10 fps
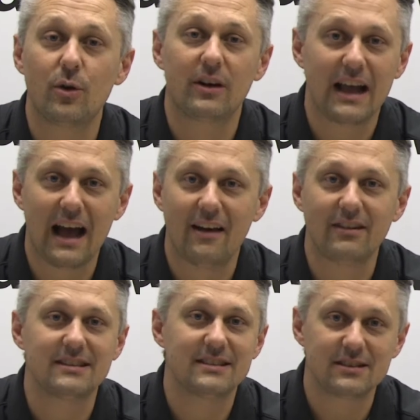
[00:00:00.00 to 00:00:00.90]
already have
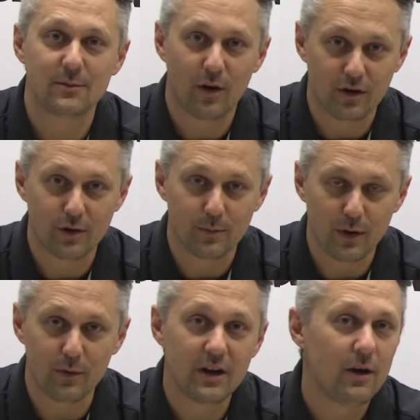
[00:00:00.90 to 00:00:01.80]
a system on your
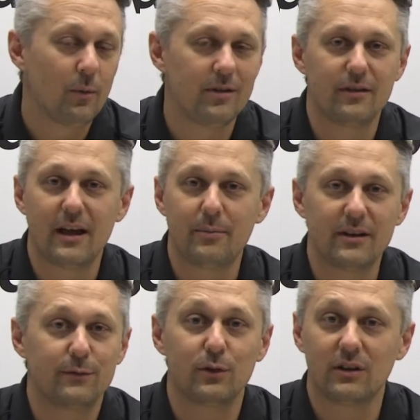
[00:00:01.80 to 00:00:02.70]
boat, whether that be a
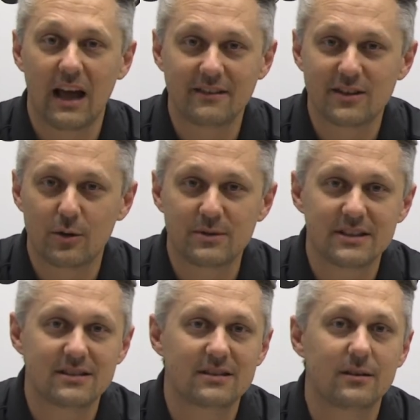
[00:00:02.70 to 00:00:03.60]
full LiveScope
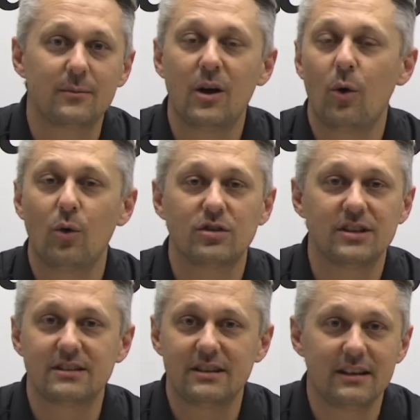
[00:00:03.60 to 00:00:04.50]
system or
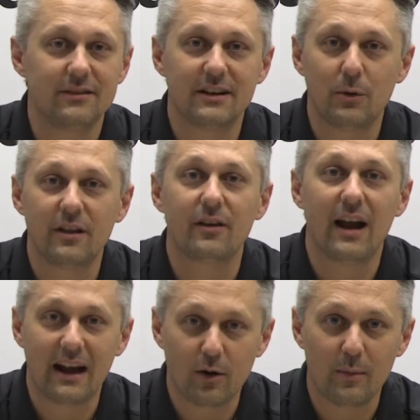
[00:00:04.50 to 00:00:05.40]
just even one of their
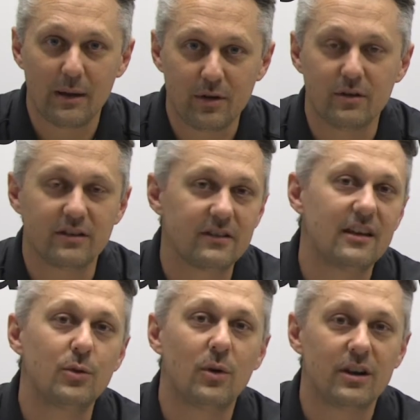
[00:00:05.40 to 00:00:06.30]
Echomap units that
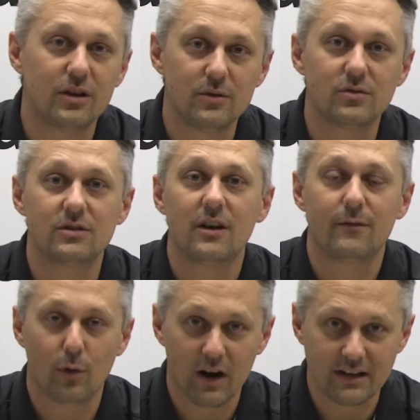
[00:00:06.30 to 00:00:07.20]
you want to use
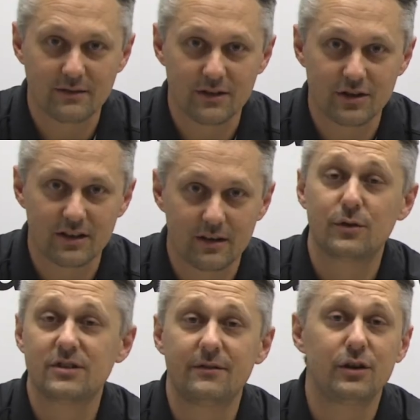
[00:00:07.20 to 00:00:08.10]
for ice fishing.
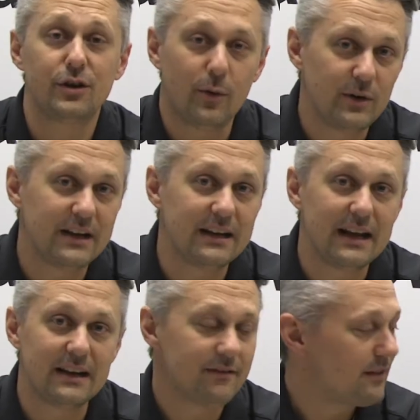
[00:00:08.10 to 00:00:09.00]
First, if you don't need
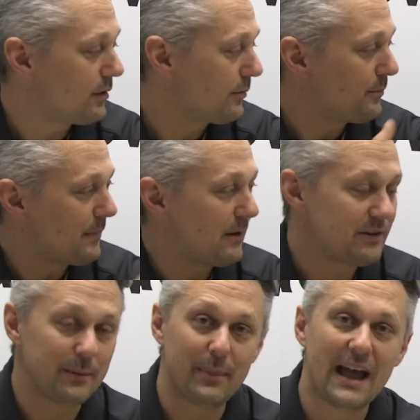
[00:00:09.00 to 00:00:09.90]
any of their
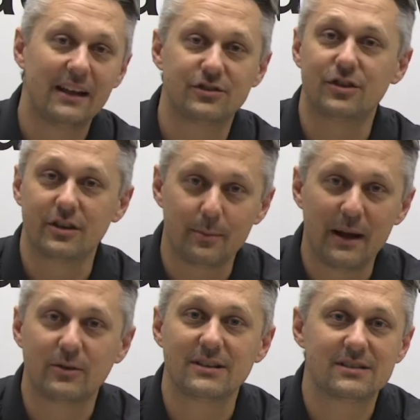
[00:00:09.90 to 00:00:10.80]
mounting bags, you're going to
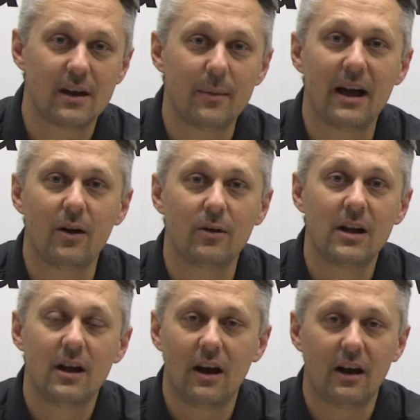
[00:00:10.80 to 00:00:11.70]
mount it somehow
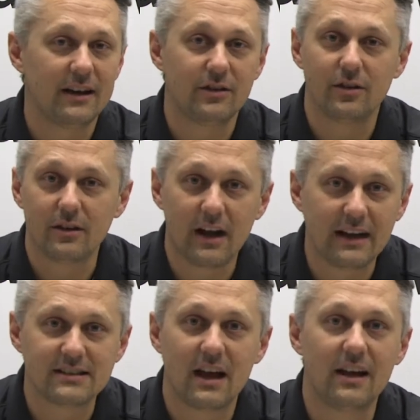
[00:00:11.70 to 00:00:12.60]
in your
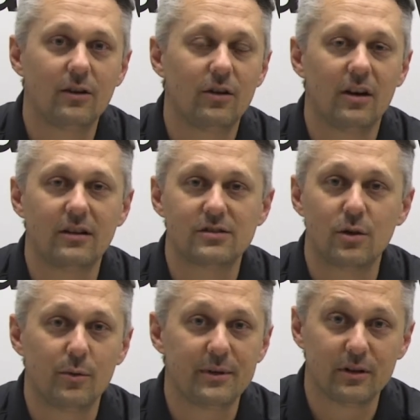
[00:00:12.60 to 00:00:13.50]
ice hut or on a
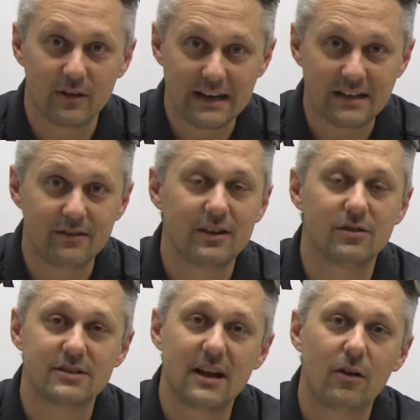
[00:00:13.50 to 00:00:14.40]
snowmobile or ATV
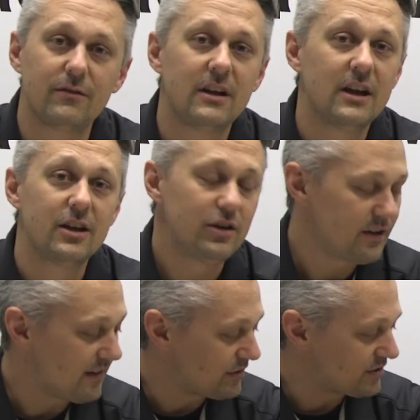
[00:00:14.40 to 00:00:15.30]
yourself, you
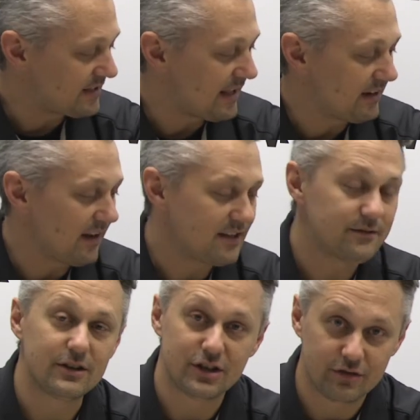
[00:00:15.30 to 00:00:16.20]
can then just get an ice
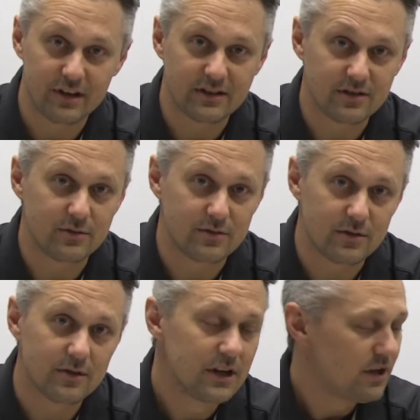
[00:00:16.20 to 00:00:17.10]
fishing
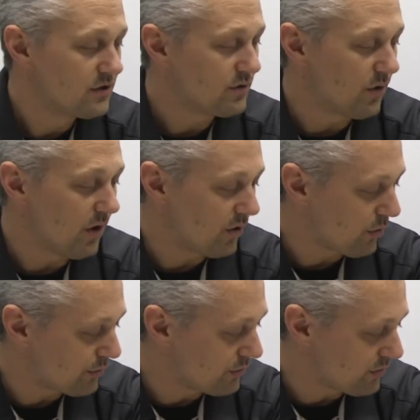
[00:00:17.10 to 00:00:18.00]
transducer. So I'll
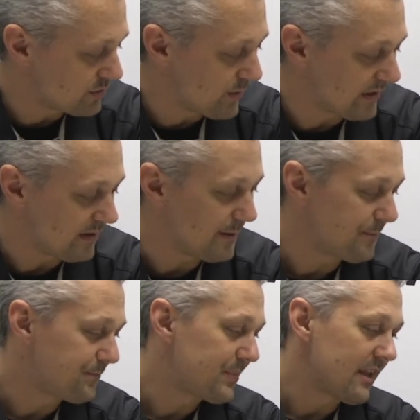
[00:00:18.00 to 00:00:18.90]
go through those quickly.
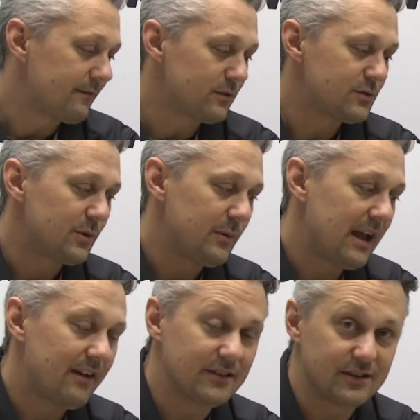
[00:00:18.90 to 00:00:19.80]
First one we
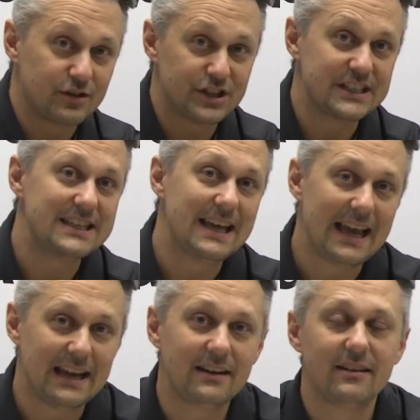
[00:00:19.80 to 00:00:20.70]
have is their
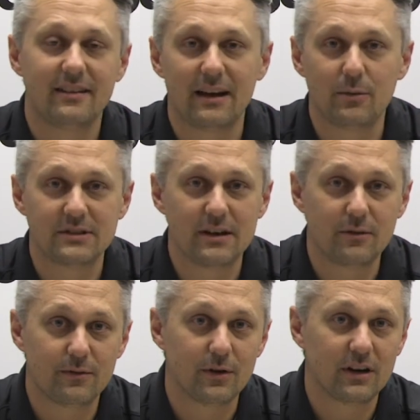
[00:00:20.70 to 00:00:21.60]
GT8. That was
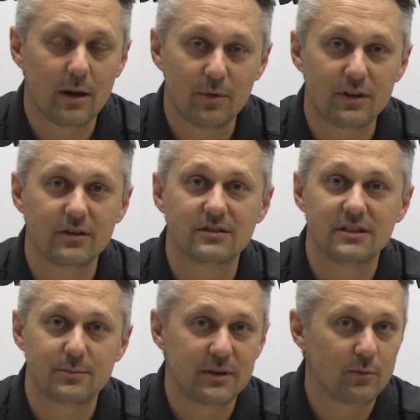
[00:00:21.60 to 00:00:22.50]
out for a couple years.
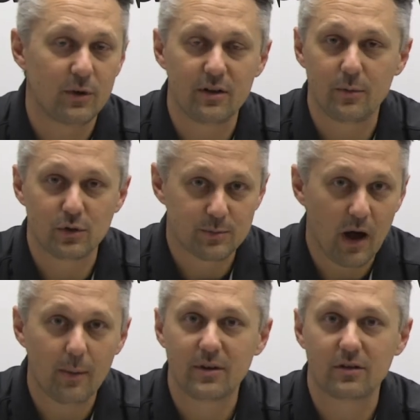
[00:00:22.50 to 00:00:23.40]
That's been one of their most
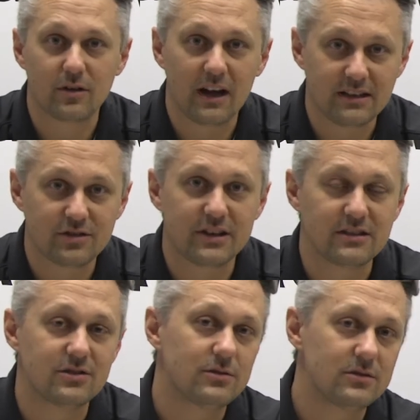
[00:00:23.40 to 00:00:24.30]
popular ice
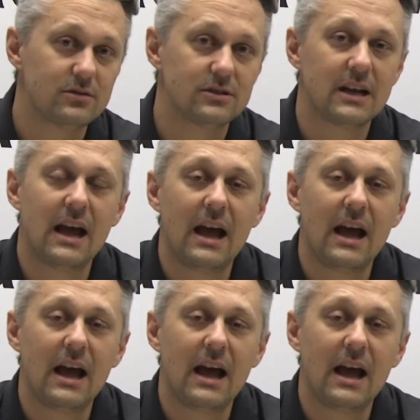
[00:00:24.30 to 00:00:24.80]
transducers.